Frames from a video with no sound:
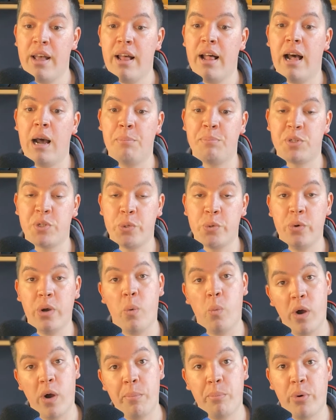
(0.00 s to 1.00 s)
up to
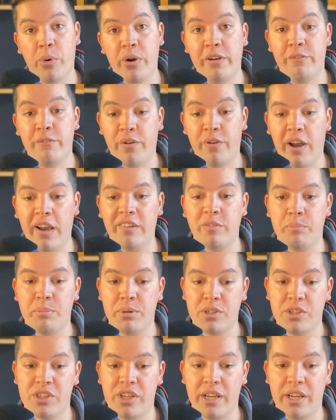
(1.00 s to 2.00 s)

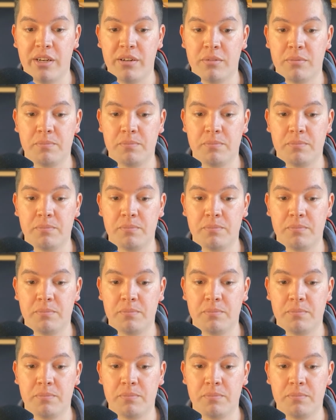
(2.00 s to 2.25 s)
1.5%.